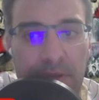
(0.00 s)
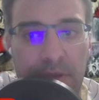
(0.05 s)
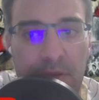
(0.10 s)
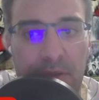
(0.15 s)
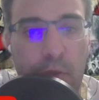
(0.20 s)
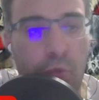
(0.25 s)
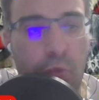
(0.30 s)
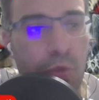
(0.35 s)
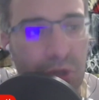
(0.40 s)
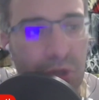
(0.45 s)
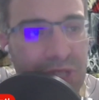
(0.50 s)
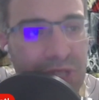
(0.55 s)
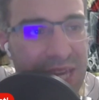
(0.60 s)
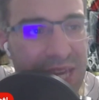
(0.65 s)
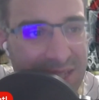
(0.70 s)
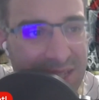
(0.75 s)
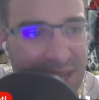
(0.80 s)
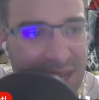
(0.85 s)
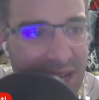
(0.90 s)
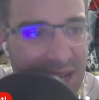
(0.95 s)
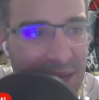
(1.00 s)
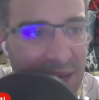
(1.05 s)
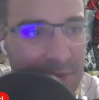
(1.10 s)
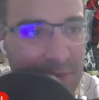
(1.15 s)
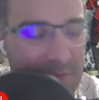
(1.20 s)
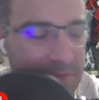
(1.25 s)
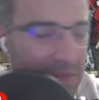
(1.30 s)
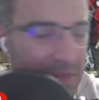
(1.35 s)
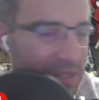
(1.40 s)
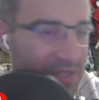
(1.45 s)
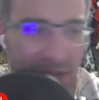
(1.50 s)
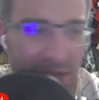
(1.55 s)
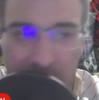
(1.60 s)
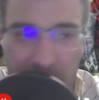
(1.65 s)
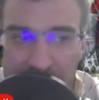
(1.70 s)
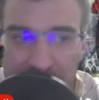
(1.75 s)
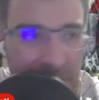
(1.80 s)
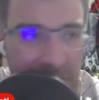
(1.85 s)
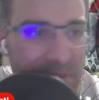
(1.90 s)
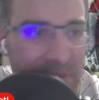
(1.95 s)
will take time. It's not
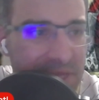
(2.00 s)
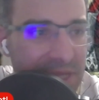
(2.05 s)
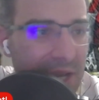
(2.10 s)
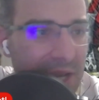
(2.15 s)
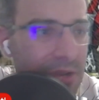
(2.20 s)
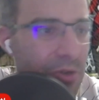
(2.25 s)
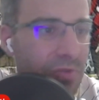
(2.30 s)
going to be done